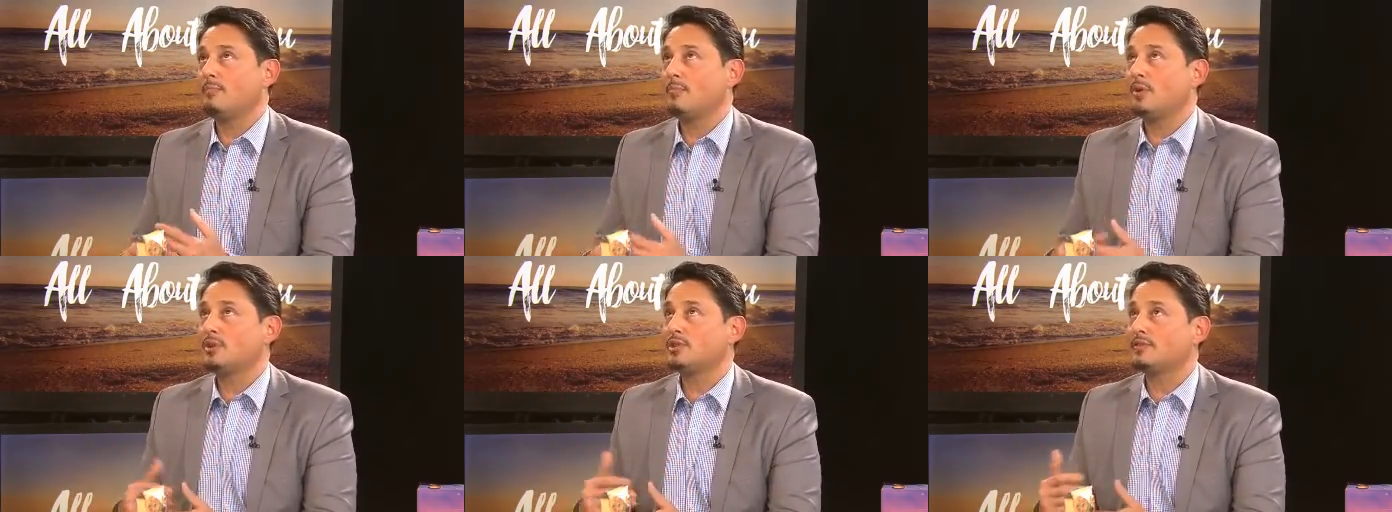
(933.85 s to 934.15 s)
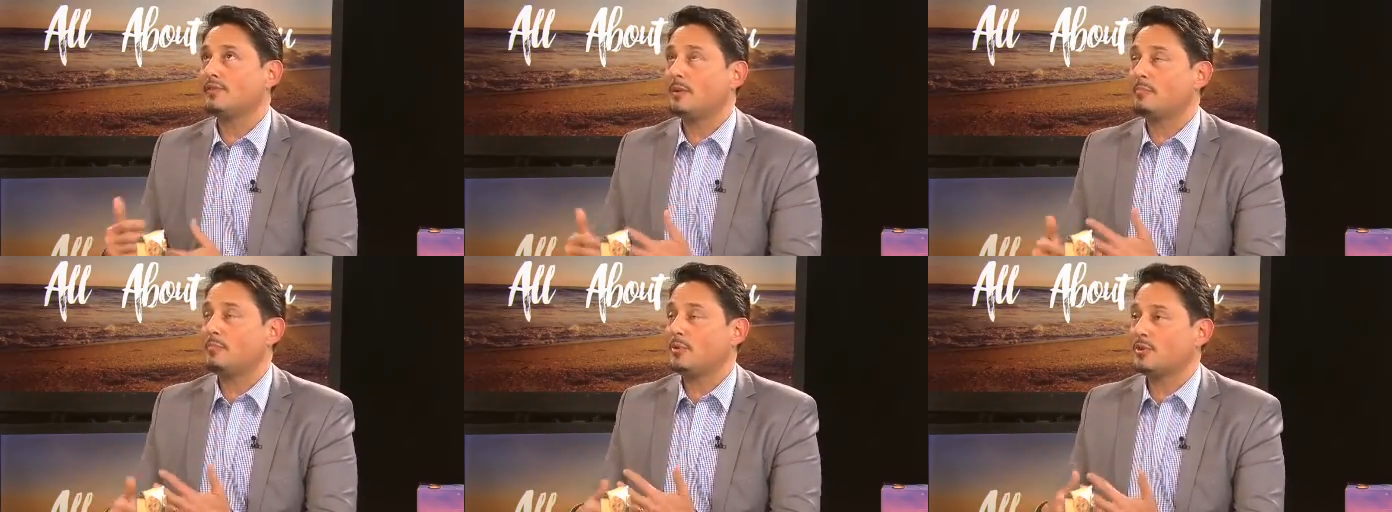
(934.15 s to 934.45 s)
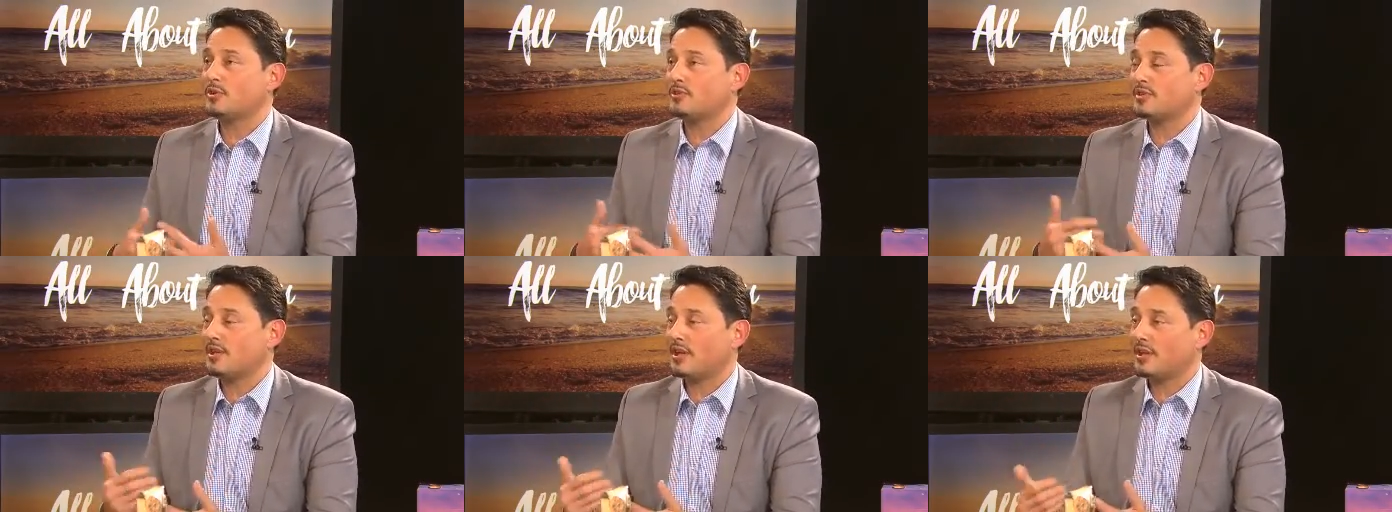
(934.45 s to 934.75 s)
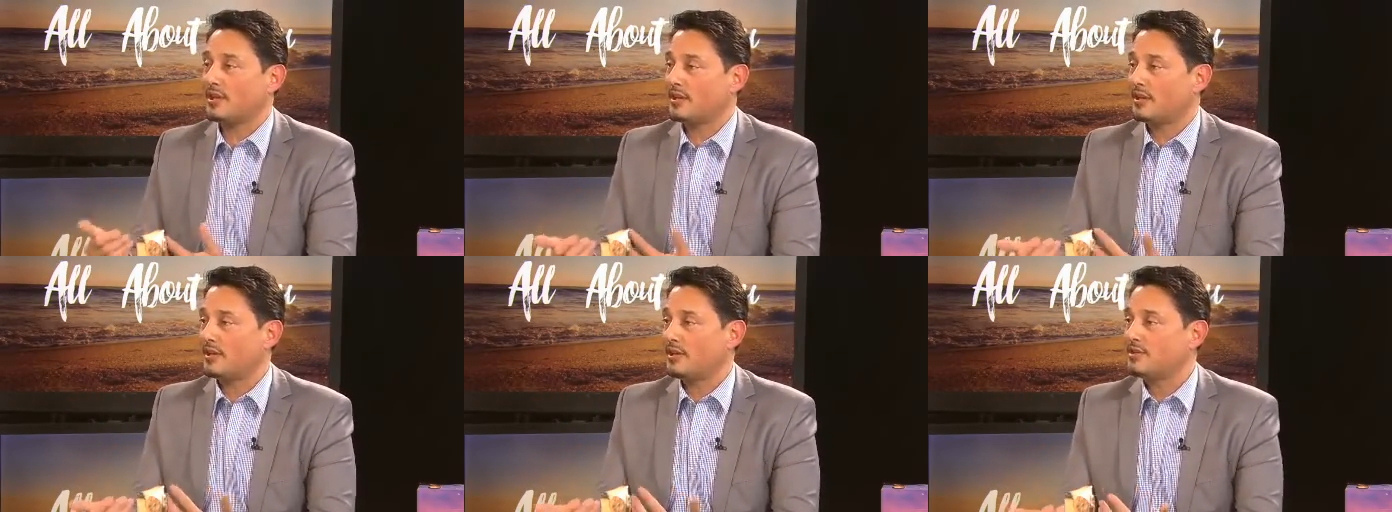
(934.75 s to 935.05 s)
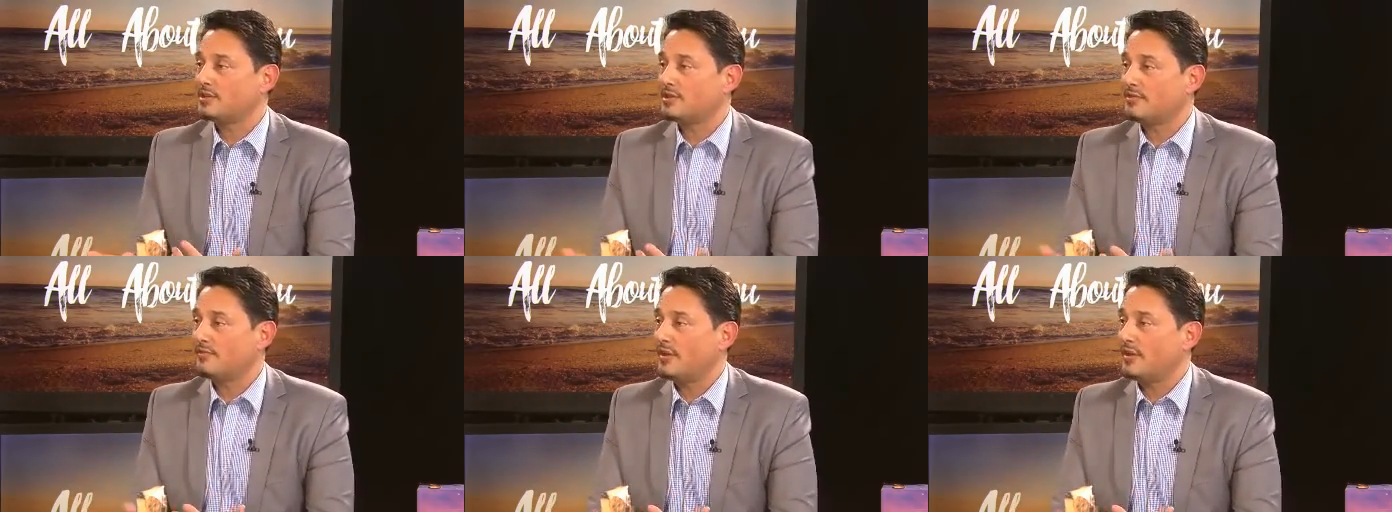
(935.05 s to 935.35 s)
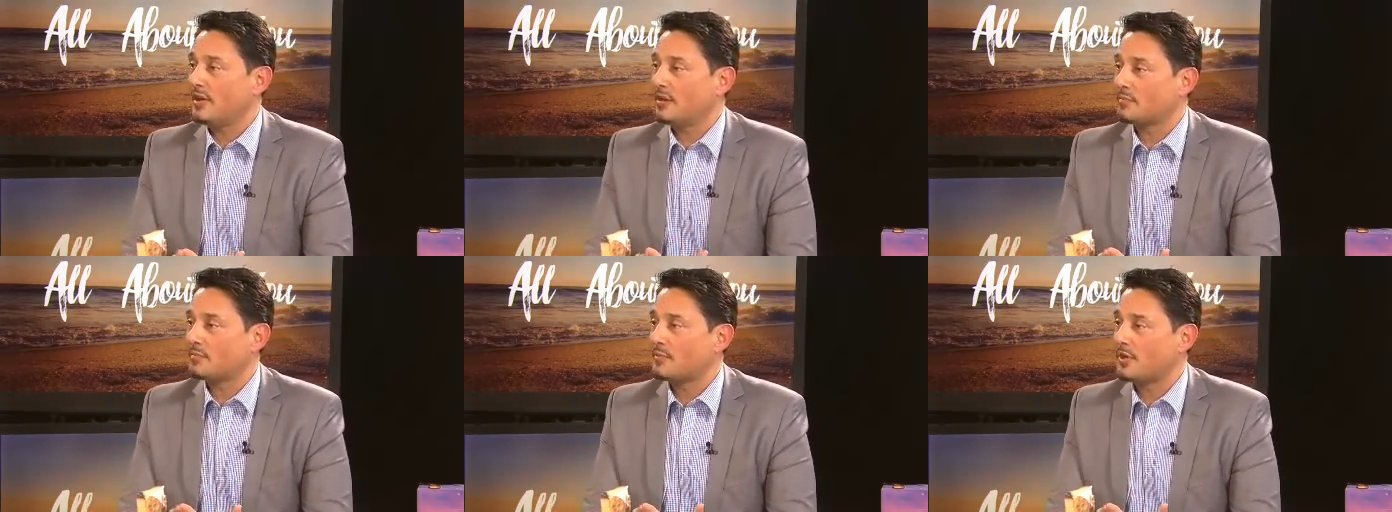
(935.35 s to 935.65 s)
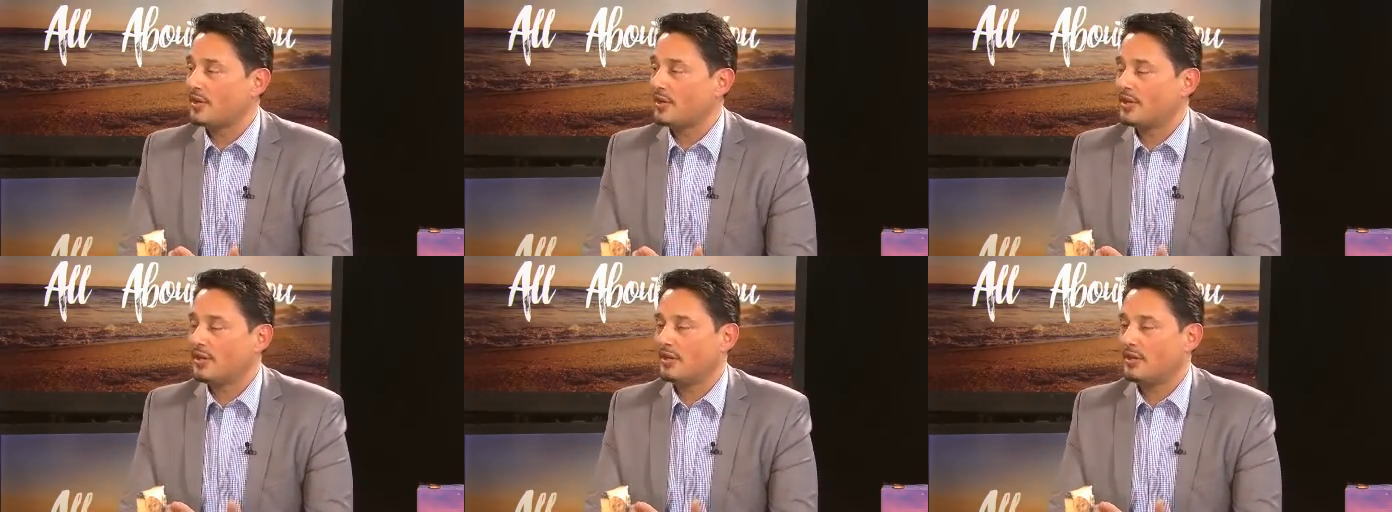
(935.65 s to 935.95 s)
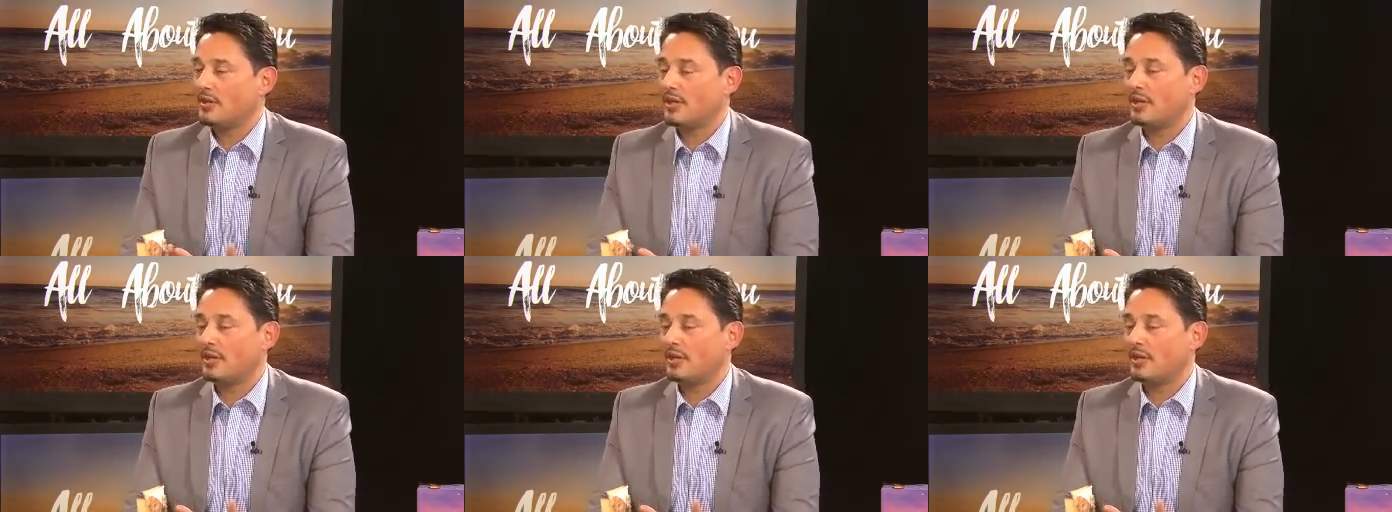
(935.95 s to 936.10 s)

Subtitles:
most of our personality is developed by then.